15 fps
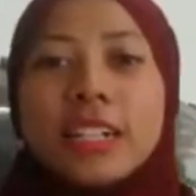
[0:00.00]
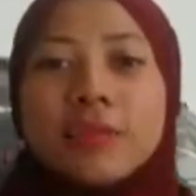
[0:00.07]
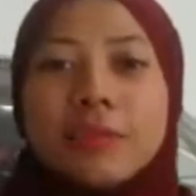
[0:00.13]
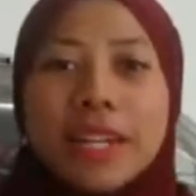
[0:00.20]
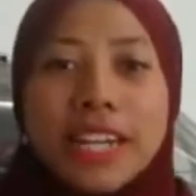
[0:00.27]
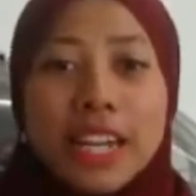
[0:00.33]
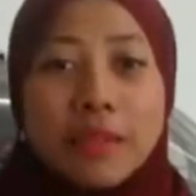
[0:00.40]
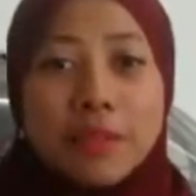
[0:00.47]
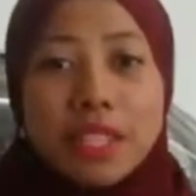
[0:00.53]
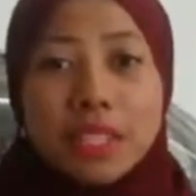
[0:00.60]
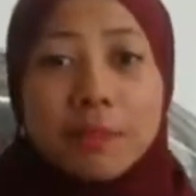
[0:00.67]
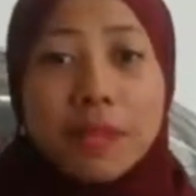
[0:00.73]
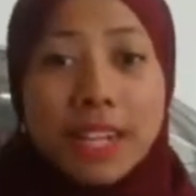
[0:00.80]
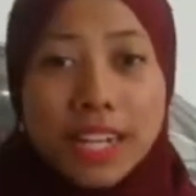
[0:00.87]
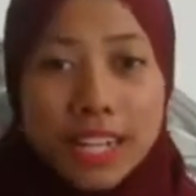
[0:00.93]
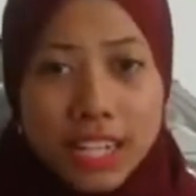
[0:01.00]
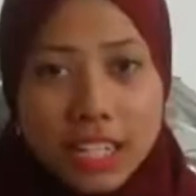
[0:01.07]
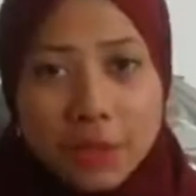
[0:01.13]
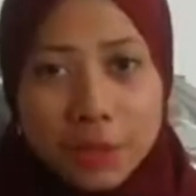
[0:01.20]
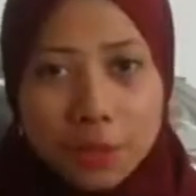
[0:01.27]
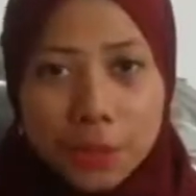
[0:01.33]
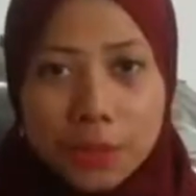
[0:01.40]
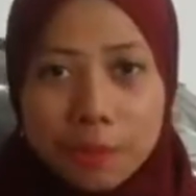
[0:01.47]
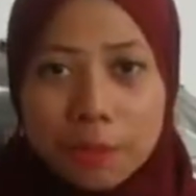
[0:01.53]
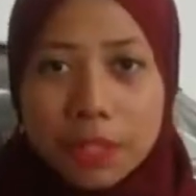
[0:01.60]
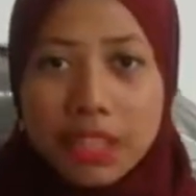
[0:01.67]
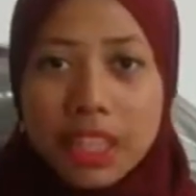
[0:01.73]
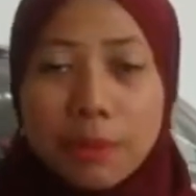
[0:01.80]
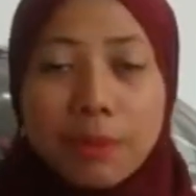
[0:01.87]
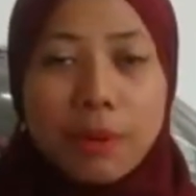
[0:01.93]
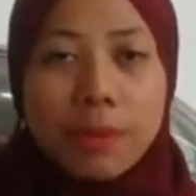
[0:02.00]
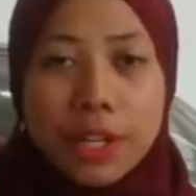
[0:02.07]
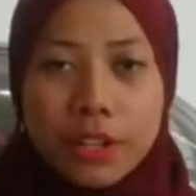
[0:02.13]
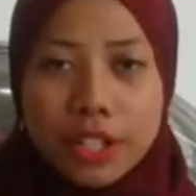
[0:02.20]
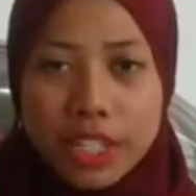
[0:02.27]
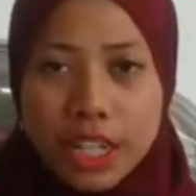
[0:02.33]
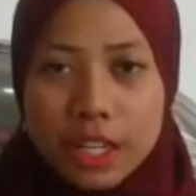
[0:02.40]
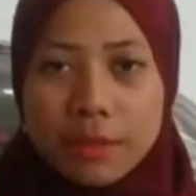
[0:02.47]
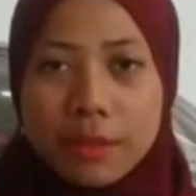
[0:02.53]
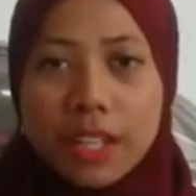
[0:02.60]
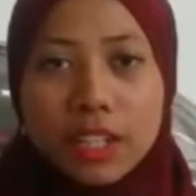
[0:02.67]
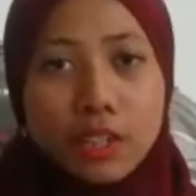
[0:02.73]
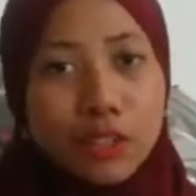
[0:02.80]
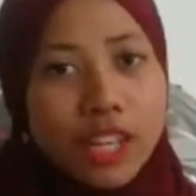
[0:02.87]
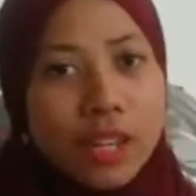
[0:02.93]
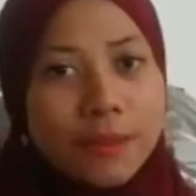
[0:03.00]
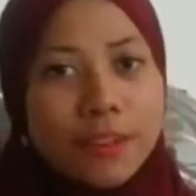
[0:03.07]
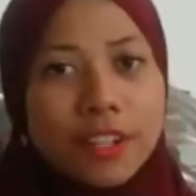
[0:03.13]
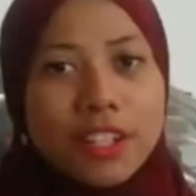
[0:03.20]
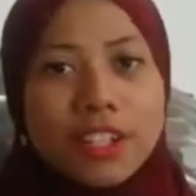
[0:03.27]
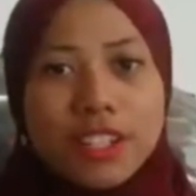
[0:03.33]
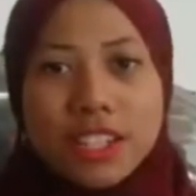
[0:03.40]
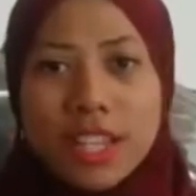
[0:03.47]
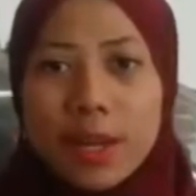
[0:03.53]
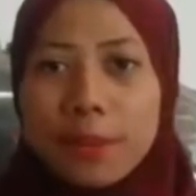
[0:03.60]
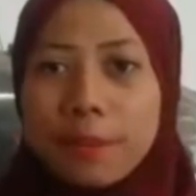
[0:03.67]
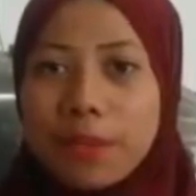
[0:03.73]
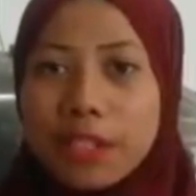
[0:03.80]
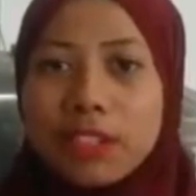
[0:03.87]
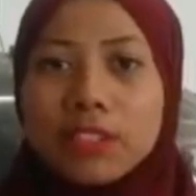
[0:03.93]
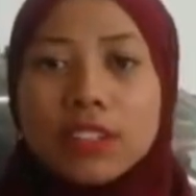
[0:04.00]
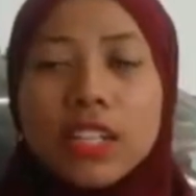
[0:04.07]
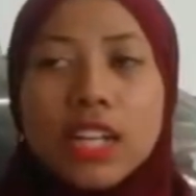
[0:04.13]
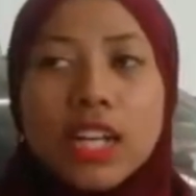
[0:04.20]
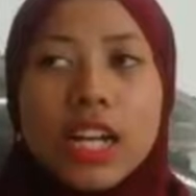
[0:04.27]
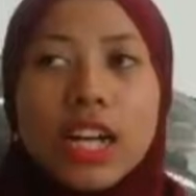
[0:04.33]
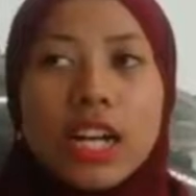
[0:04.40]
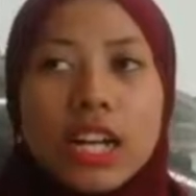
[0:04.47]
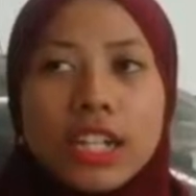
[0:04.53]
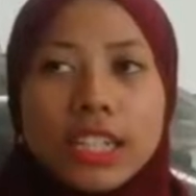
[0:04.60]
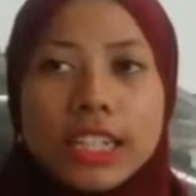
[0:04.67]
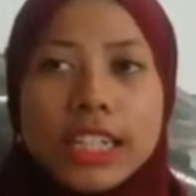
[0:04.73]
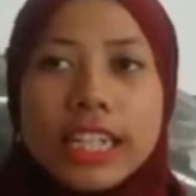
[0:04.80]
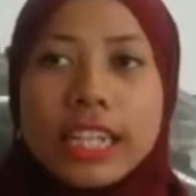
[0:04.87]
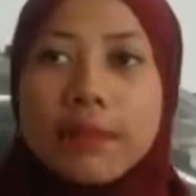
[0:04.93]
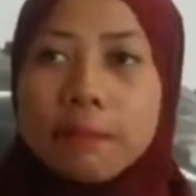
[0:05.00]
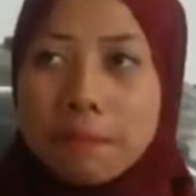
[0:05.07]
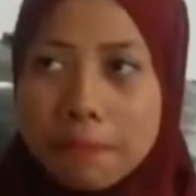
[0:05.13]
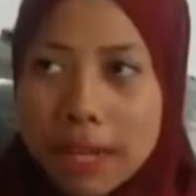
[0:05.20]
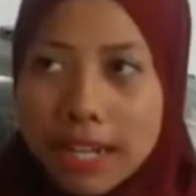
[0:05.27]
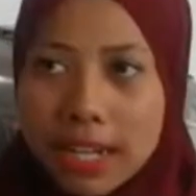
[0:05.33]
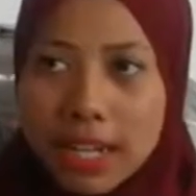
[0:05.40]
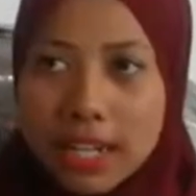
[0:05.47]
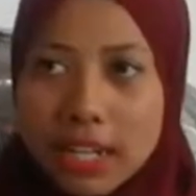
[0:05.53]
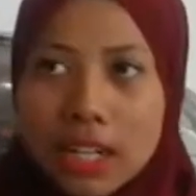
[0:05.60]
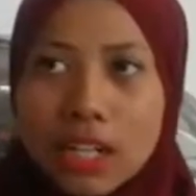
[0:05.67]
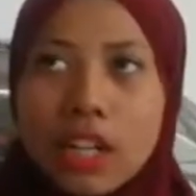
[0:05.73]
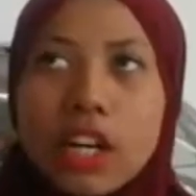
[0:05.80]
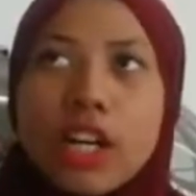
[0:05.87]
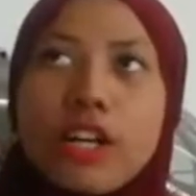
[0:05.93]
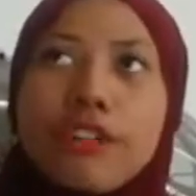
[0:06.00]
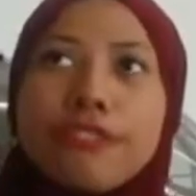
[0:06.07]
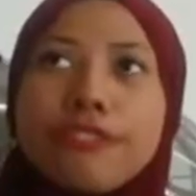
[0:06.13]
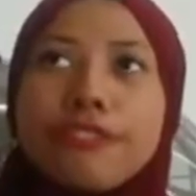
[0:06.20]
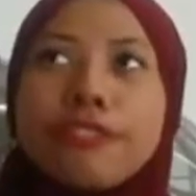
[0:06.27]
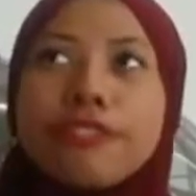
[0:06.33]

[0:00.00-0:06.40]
My name is Iman binti Muhammad Nursyam, and today I'm going to say about the impact of